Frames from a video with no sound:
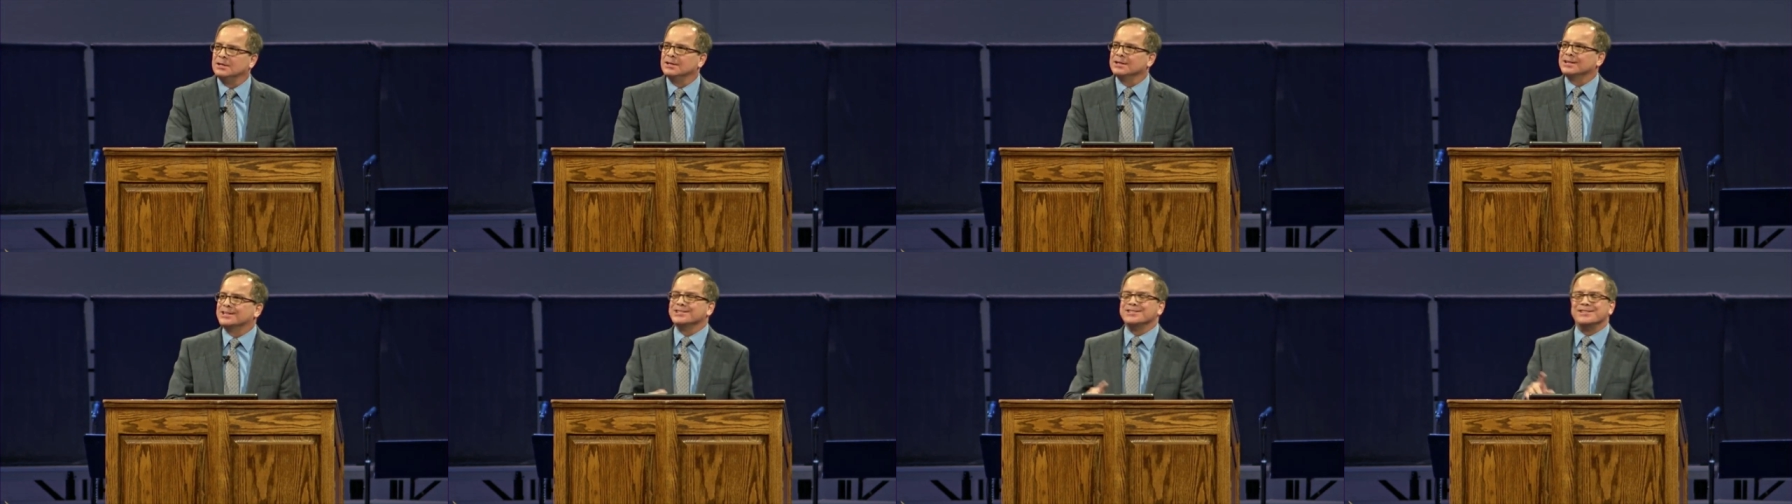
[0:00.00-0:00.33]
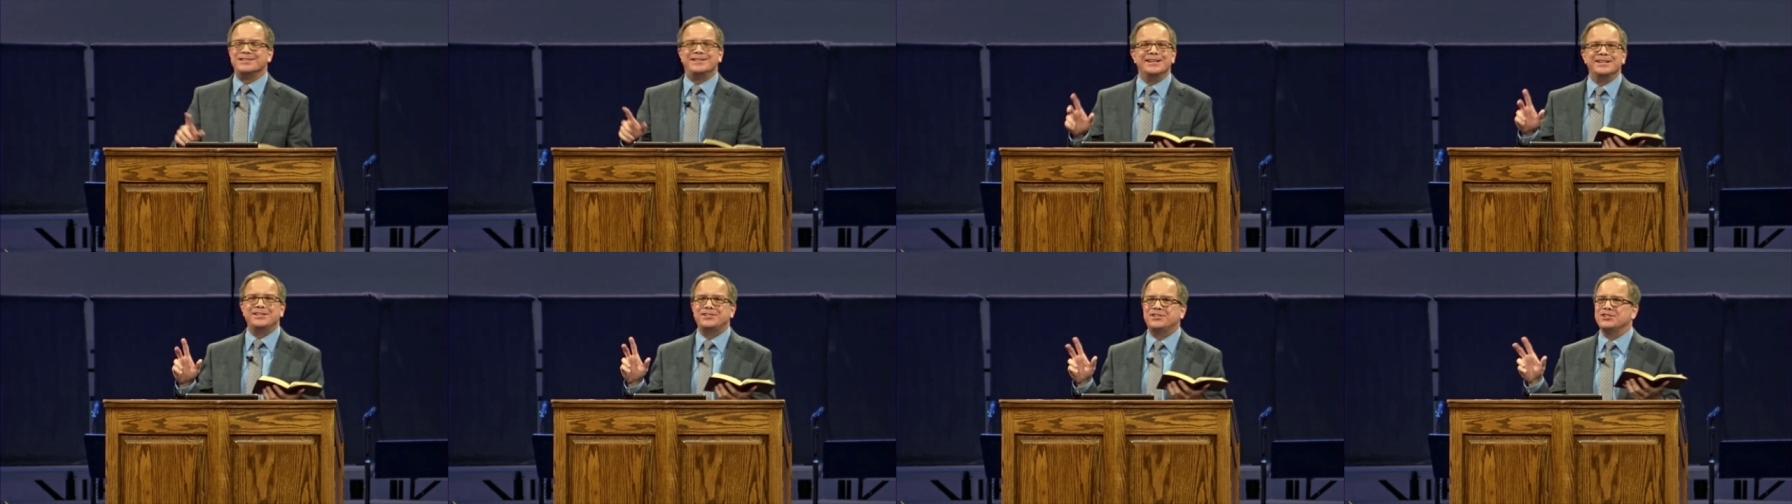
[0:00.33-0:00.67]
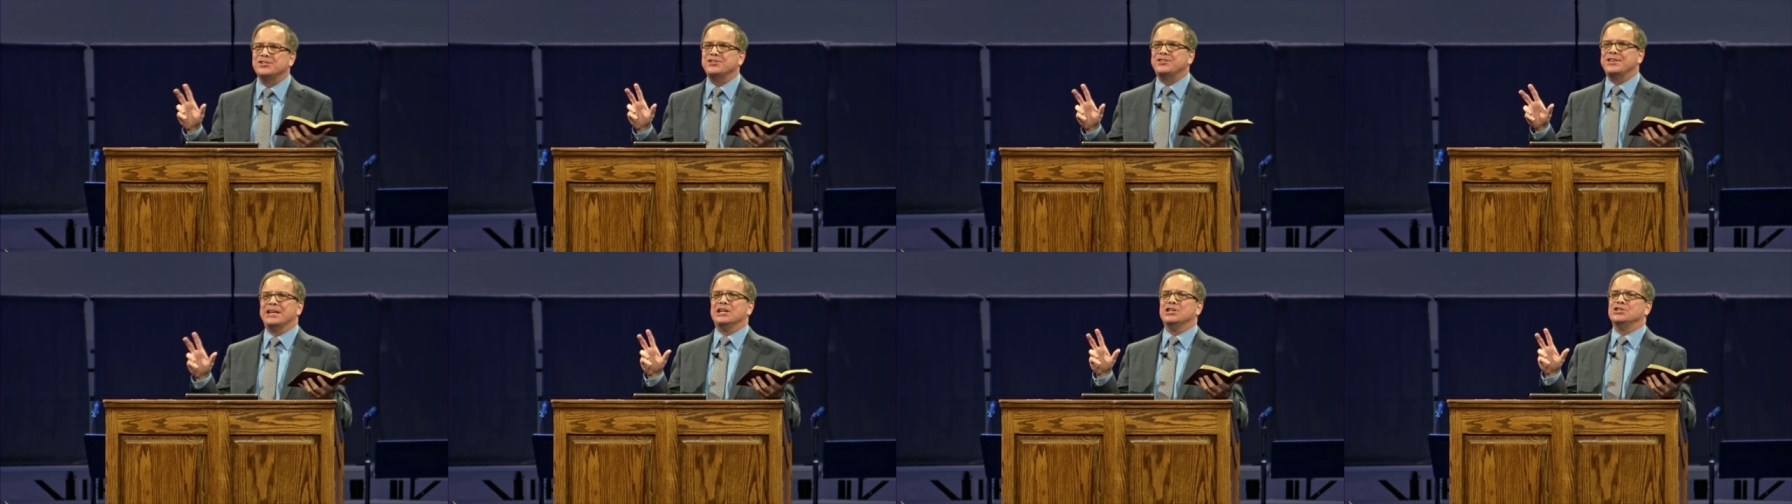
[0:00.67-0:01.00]
Because this
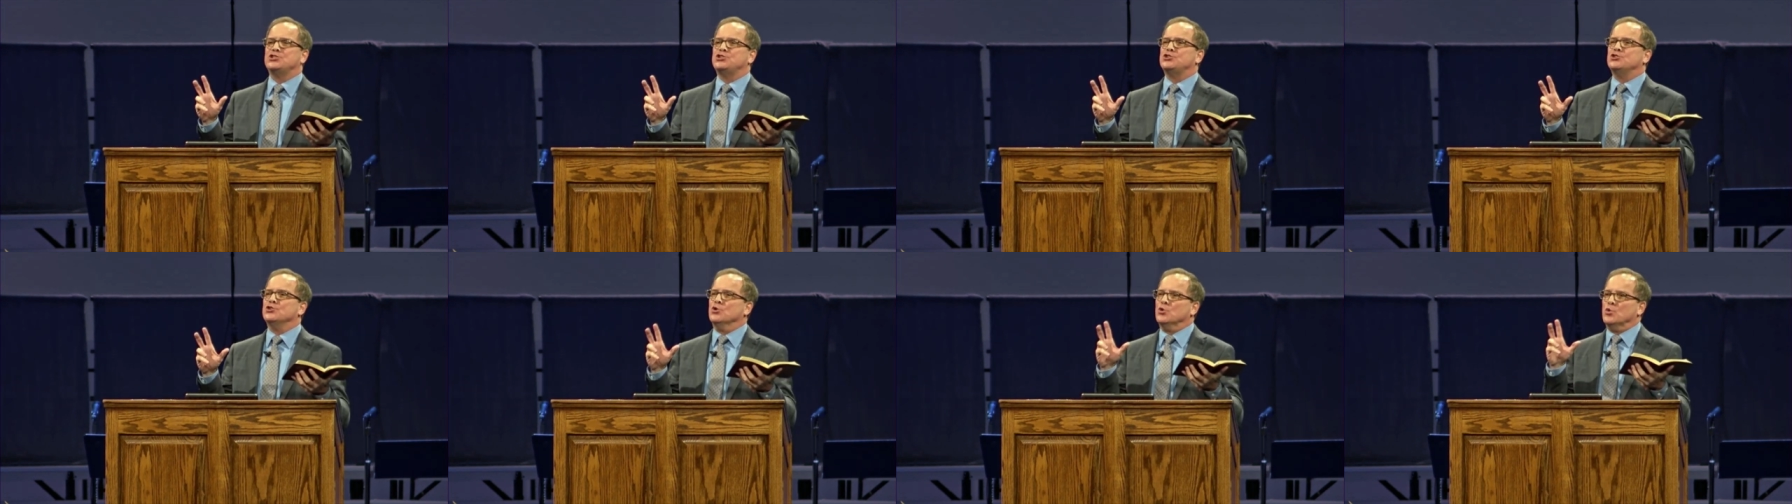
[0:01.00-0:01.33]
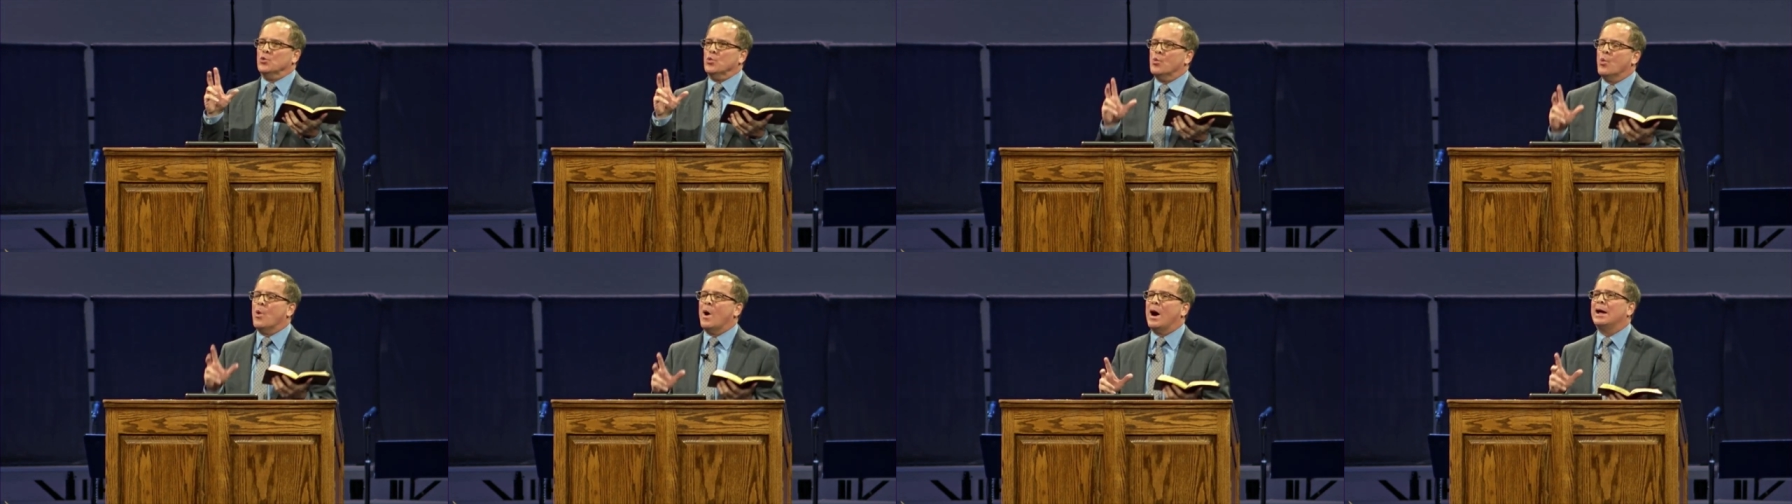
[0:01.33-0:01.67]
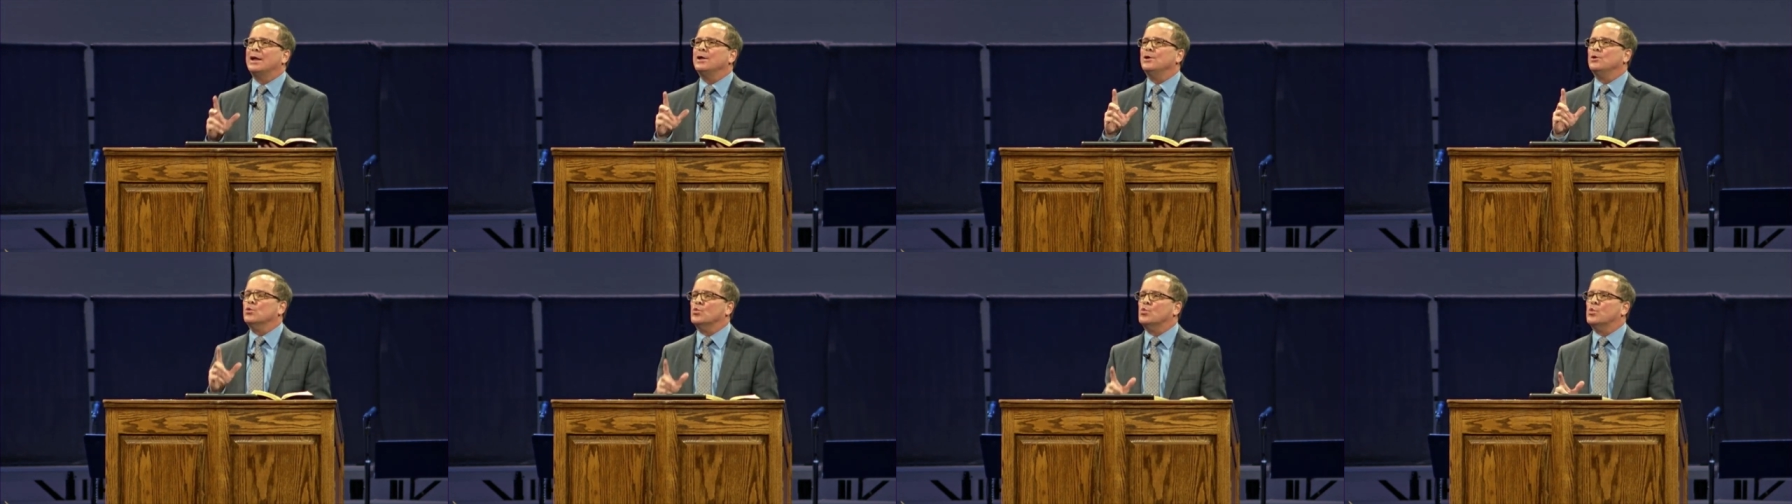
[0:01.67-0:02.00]
is the issue
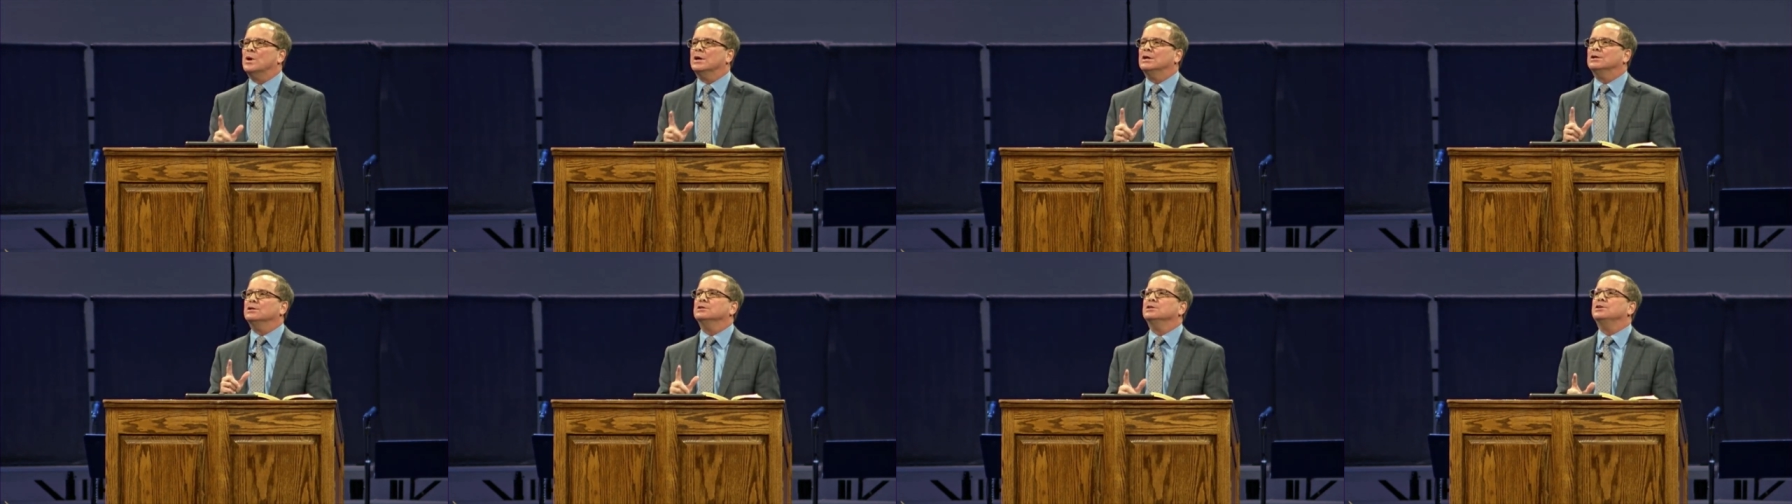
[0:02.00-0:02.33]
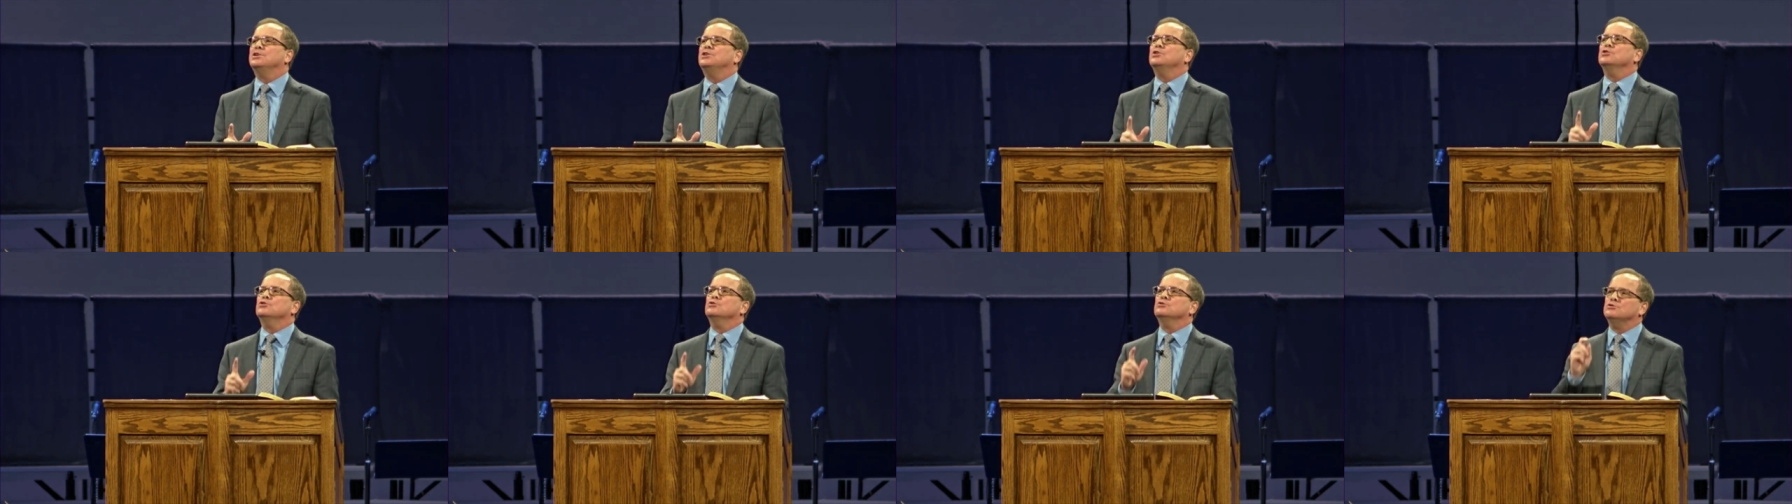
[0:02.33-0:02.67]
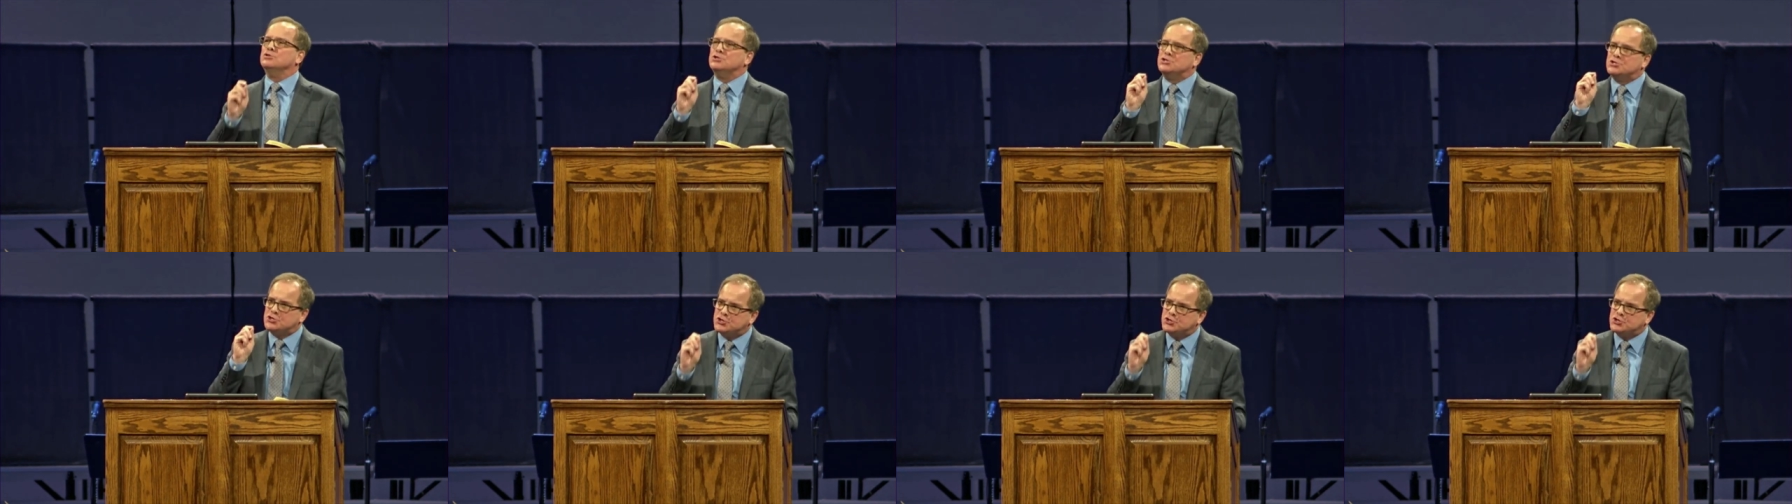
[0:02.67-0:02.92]
what will you